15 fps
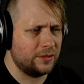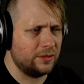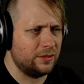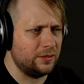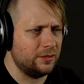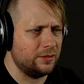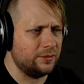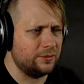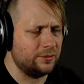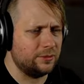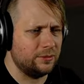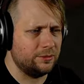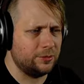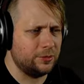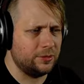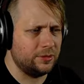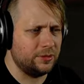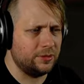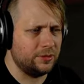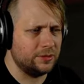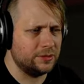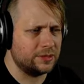Alright, we're going to put
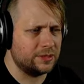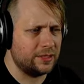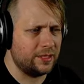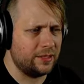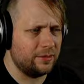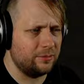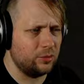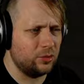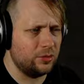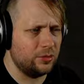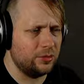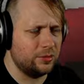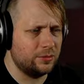this camera.